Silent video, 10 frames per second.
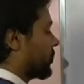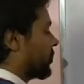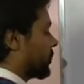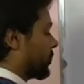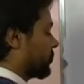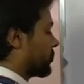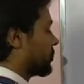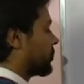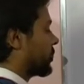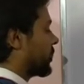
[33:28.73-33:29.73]
Now
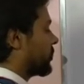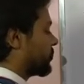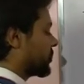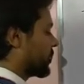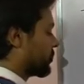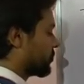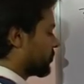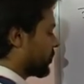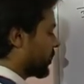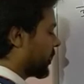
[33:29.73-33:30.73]
8 1 ja
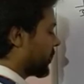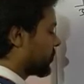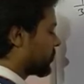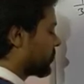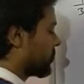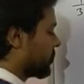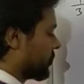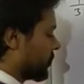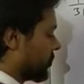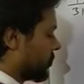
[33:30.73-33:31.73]
8,
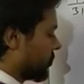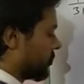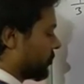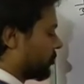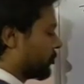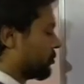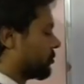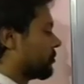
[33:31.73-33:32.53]
2,